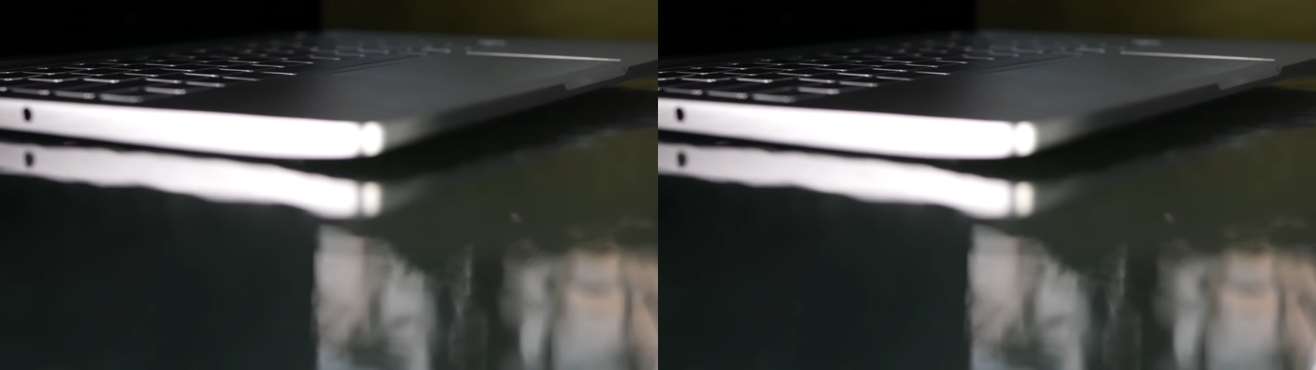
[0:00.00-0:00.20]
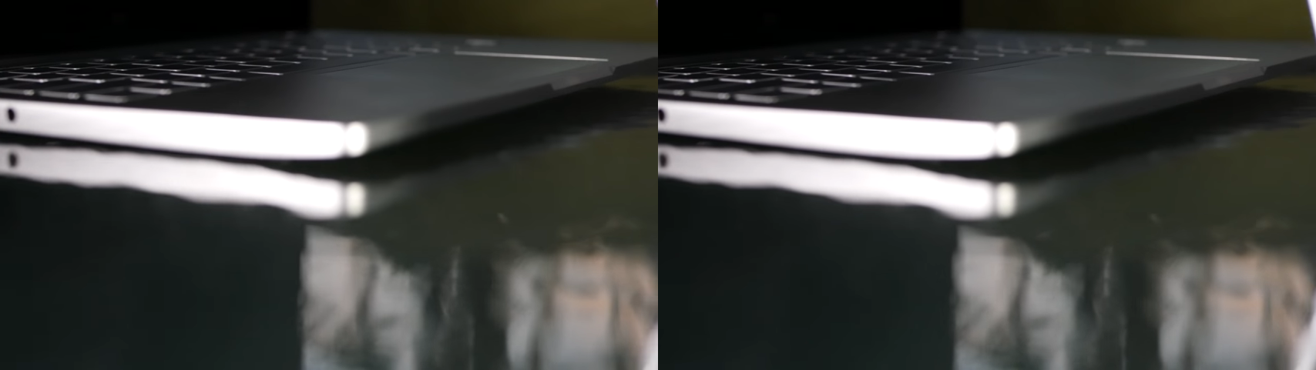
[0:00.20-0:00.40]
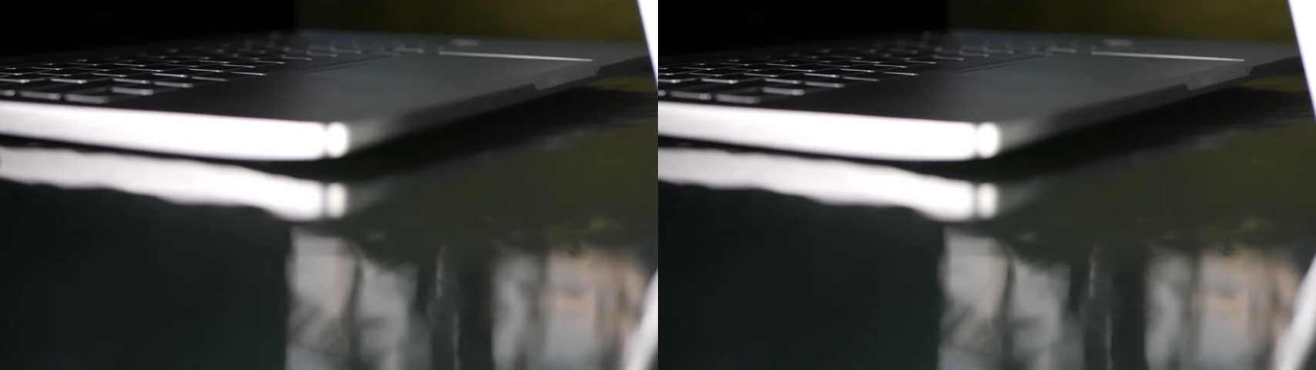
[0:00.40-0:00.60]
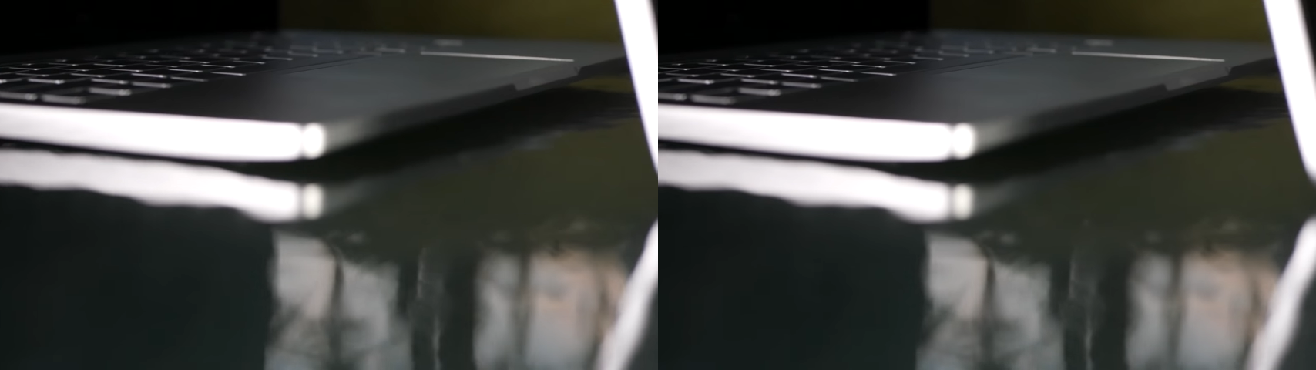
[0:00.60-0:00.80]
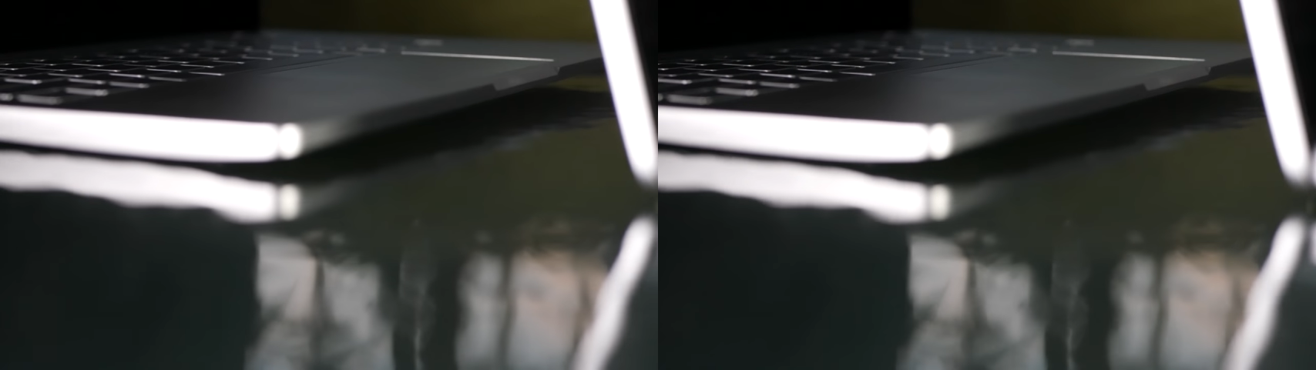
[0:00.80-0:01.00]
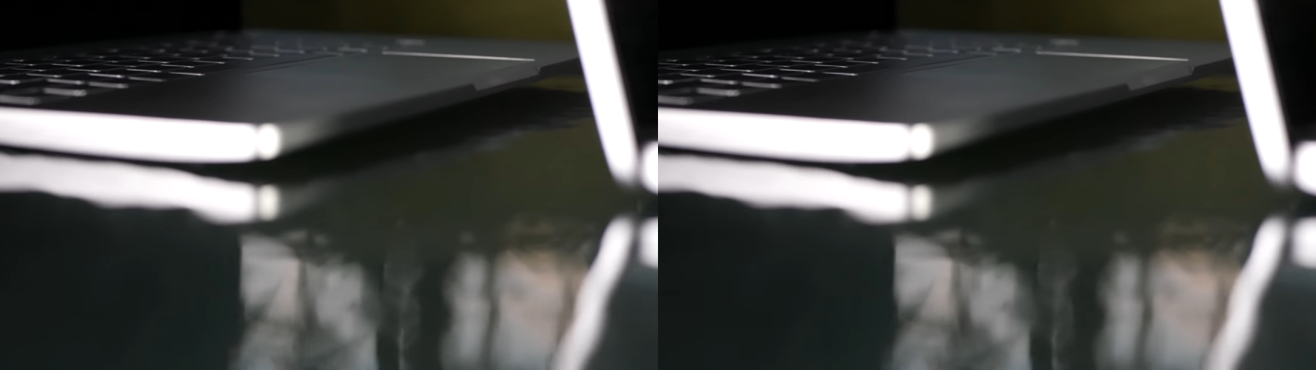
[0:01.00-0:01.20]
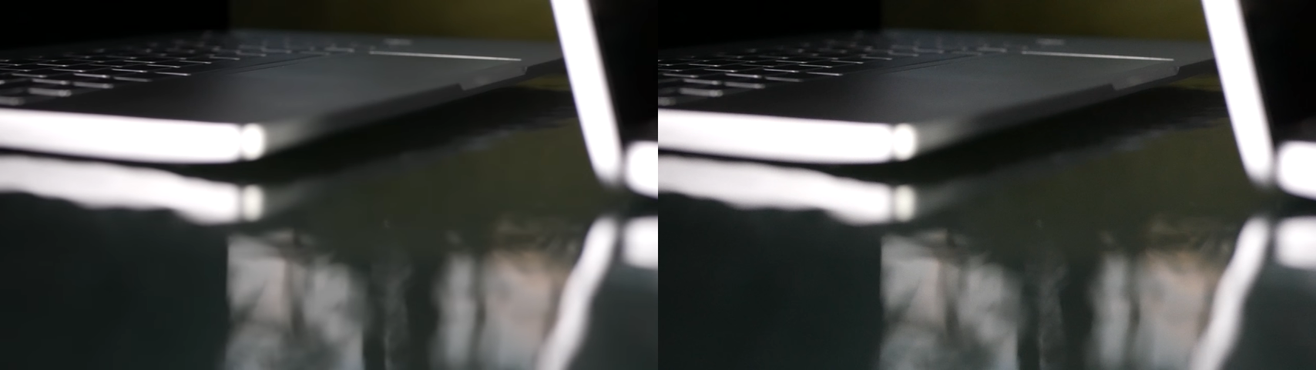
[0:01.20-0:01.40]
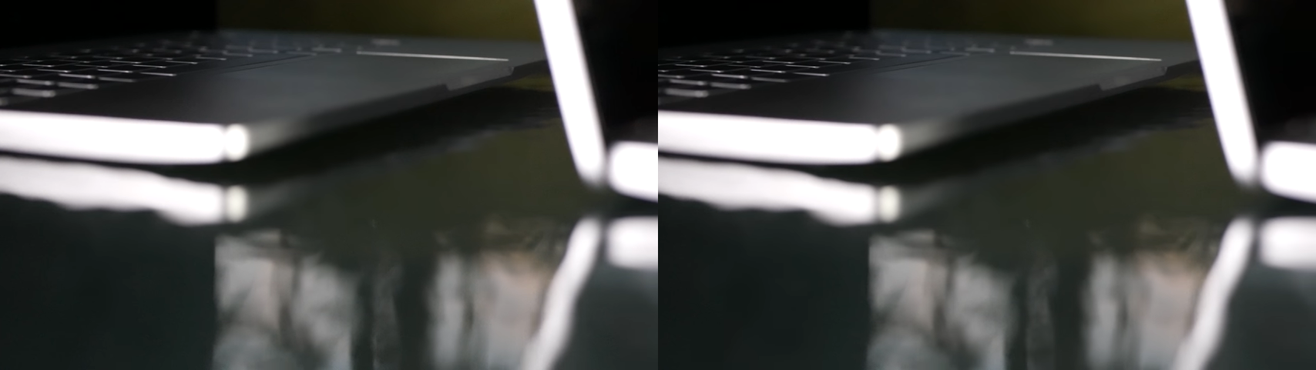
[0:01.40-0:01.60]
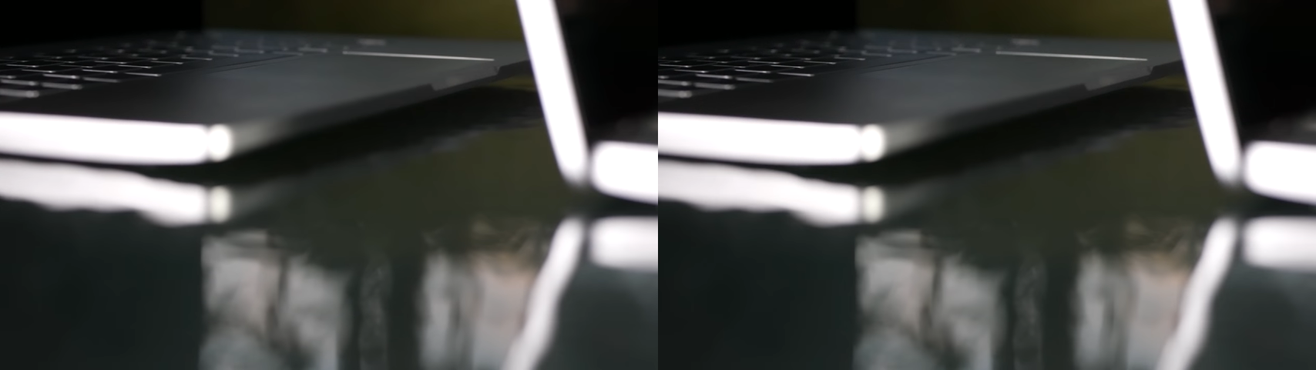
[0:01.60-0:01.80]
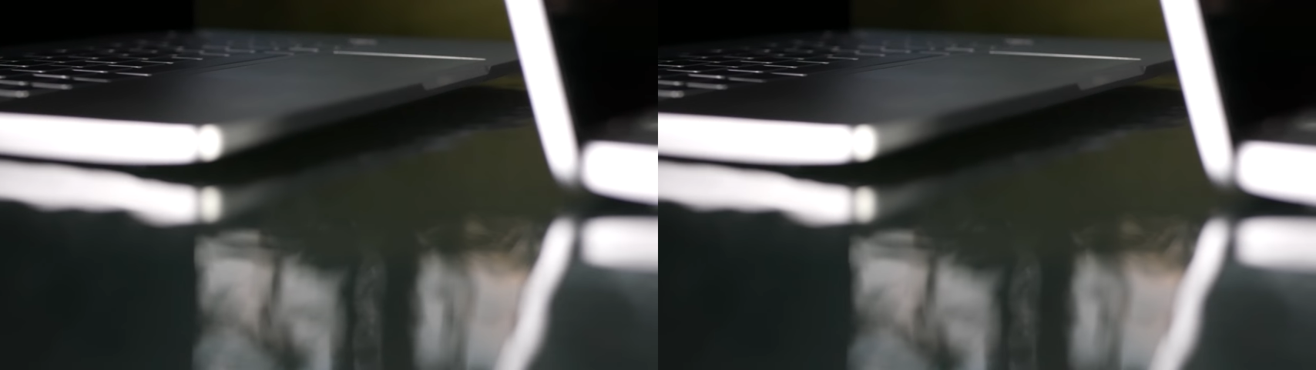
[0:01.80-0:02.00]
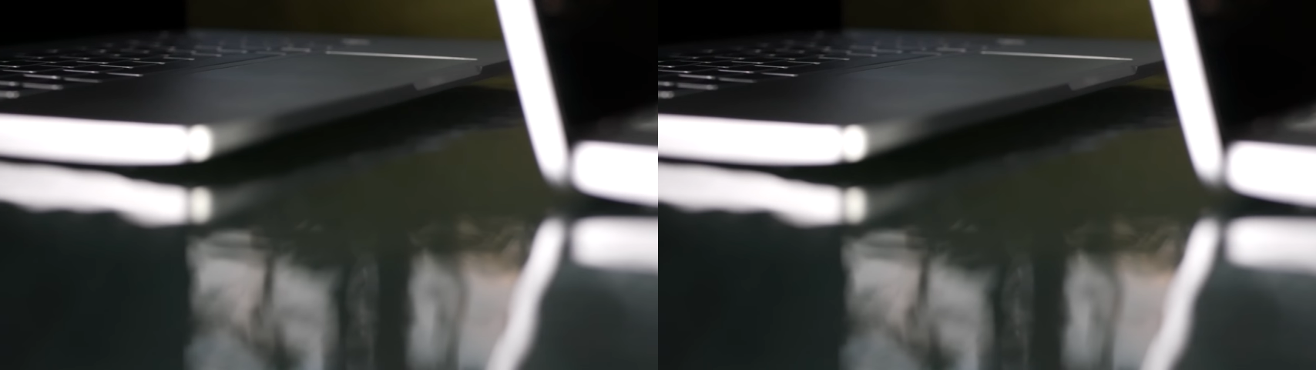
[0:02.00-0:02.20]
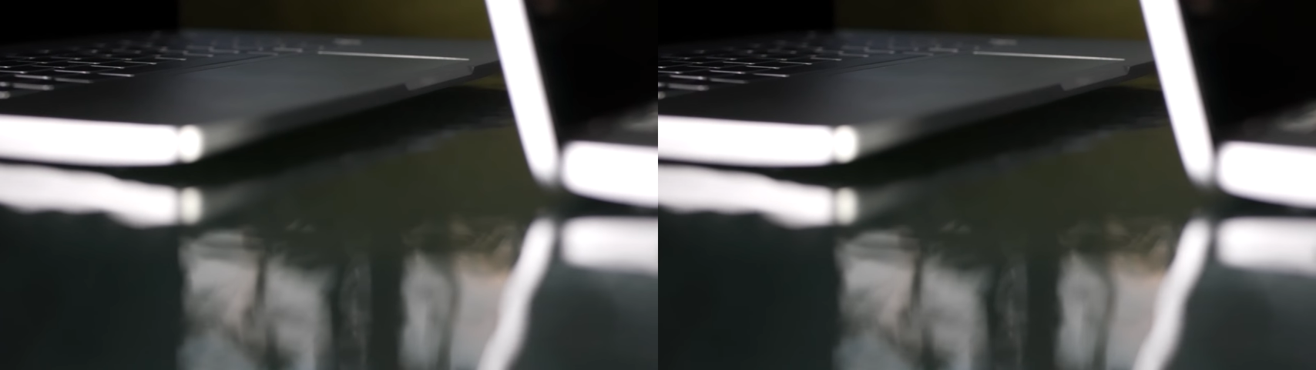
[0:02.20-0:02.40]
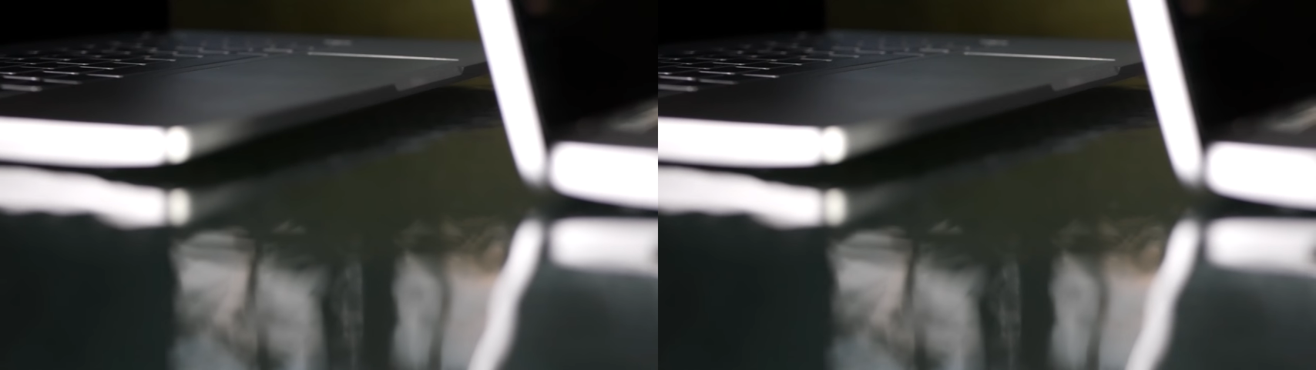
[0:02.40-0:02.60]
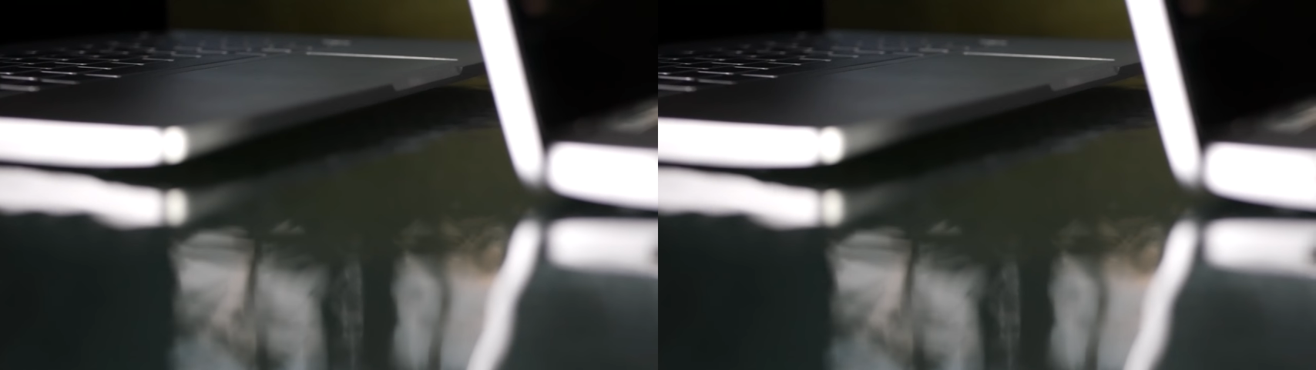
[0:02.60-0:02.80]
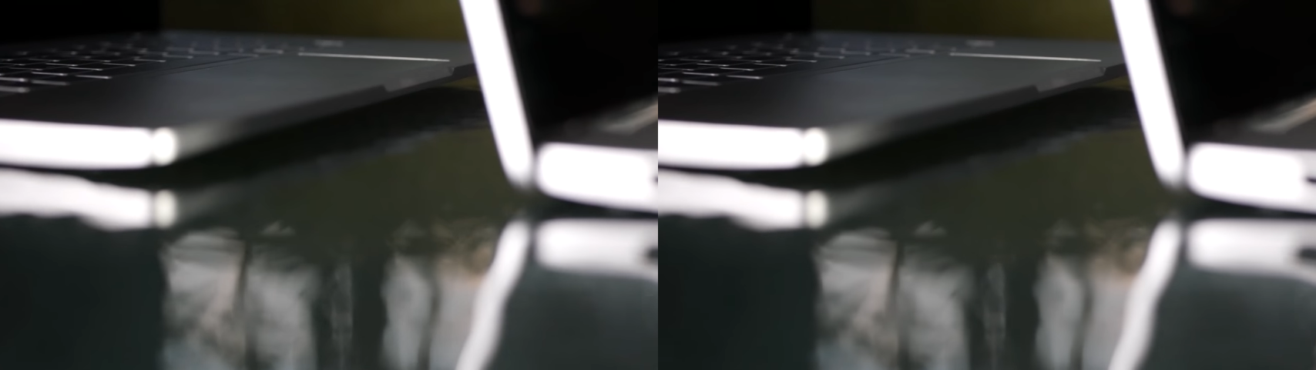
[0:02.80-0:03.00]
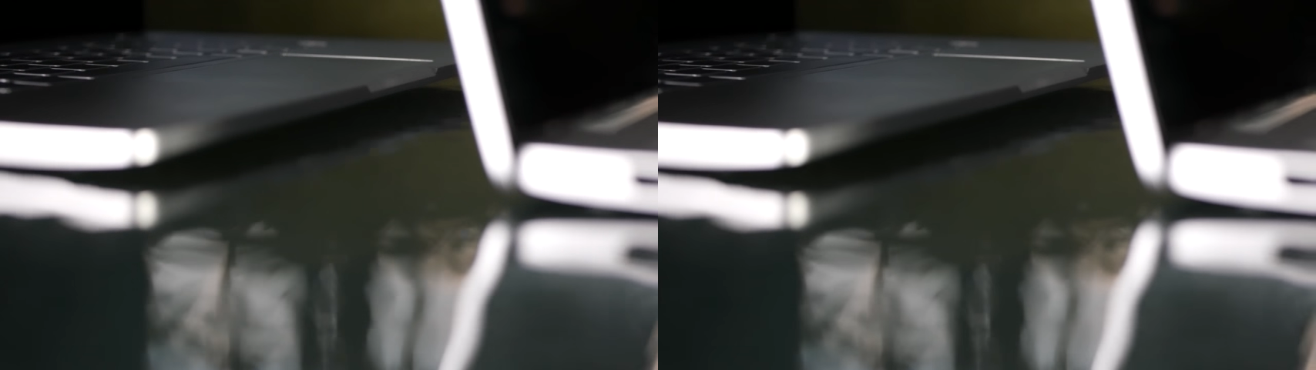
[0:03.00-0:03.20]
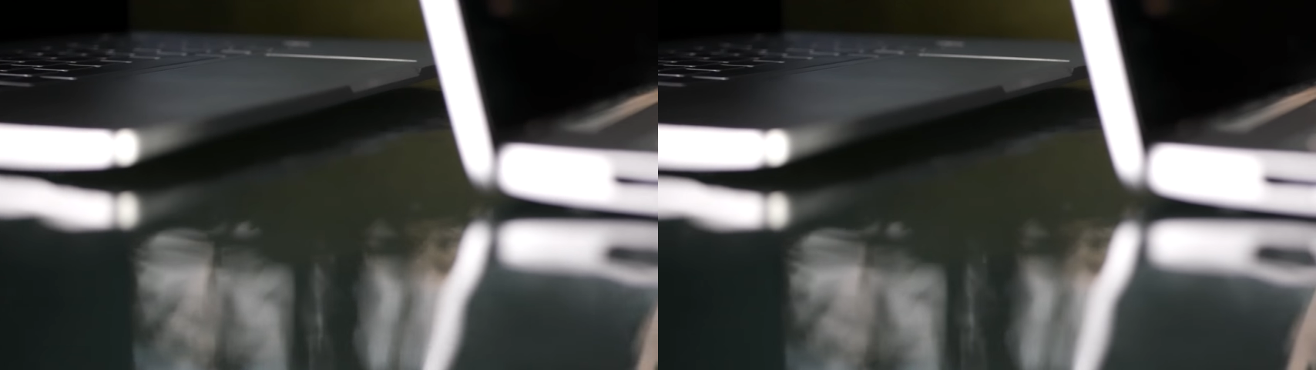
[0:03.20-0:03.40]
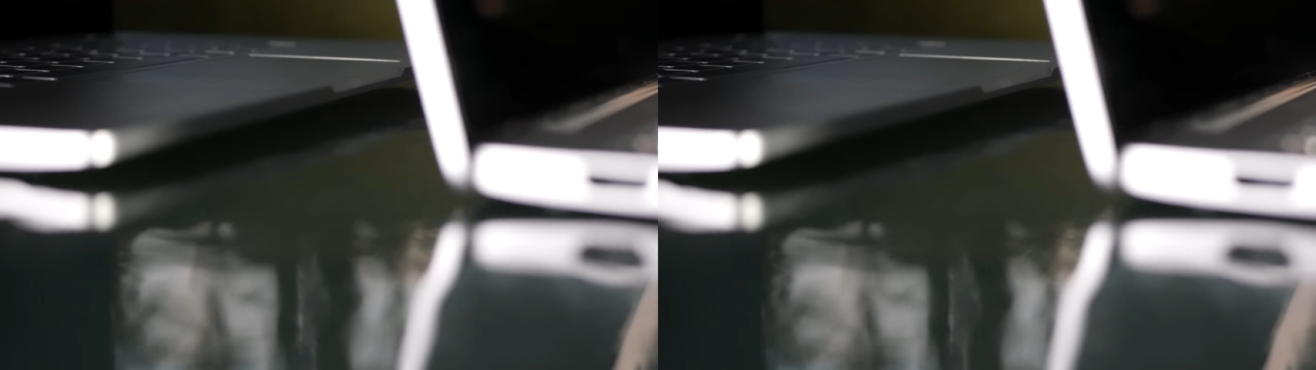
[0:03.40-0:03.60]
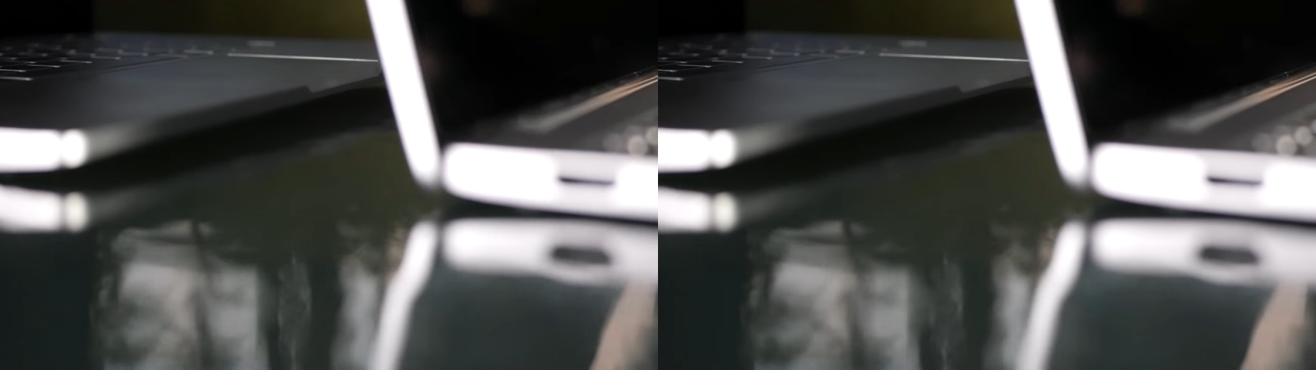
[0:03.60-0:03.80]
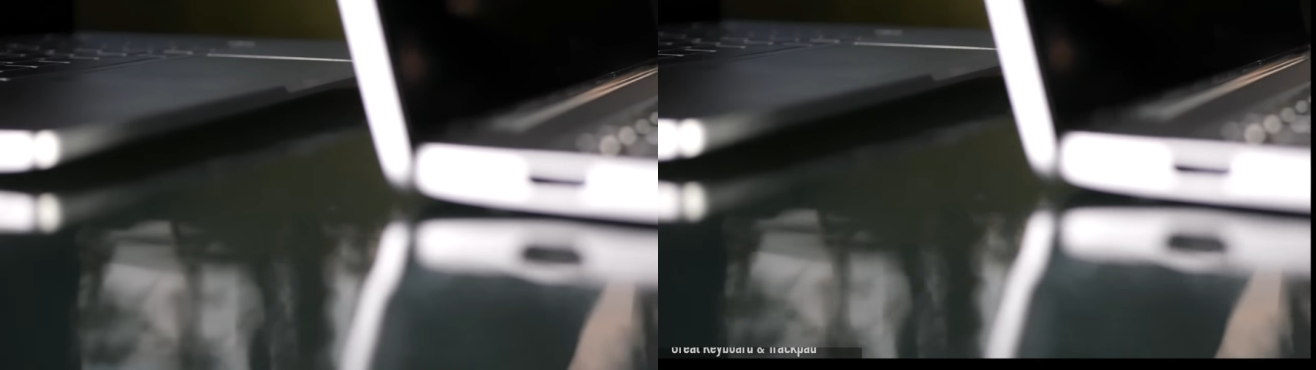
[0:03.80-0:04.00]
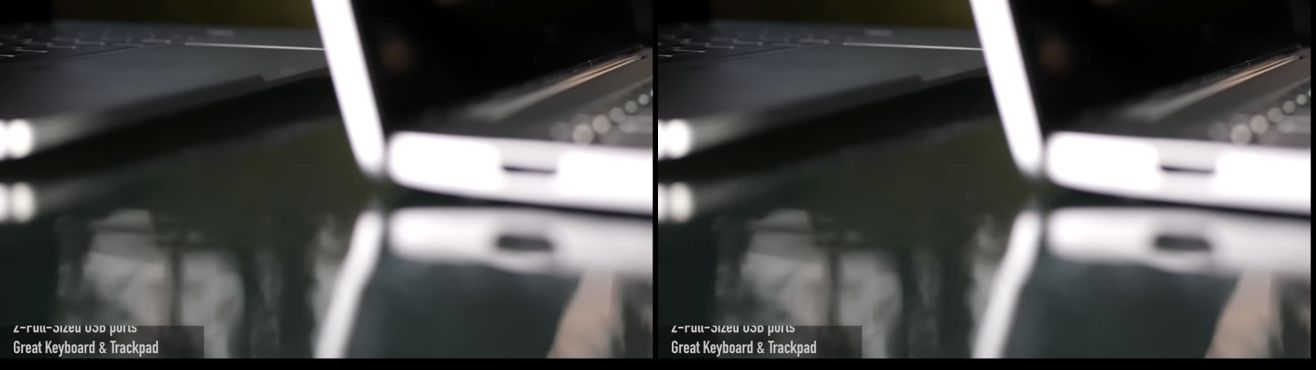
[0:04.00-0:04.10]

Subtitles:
Nobody's mouth can be seen.